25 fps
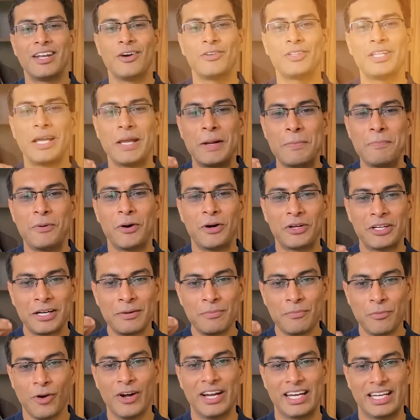Now the
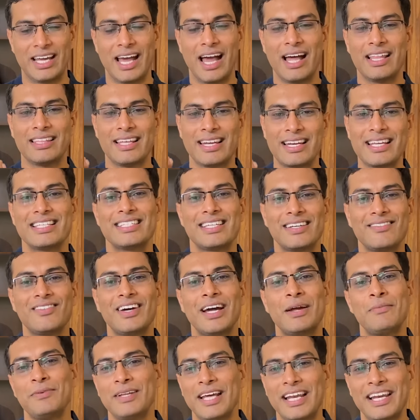important point and the reason
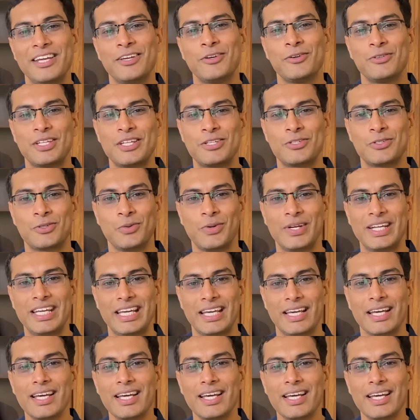why I'm telling you this story